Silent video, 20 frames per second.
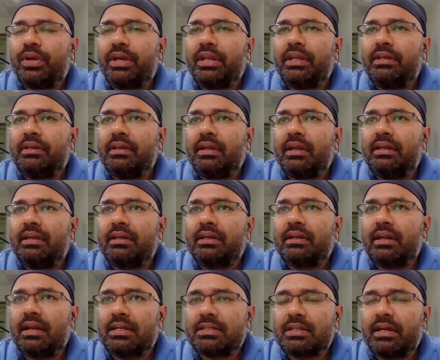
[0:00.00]
in
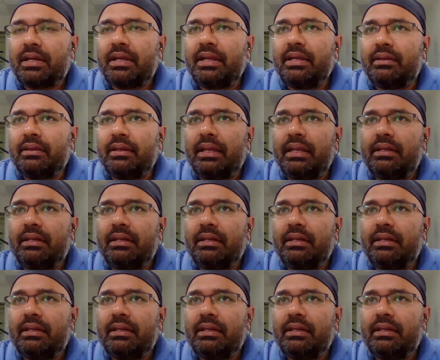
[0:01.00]
class, again in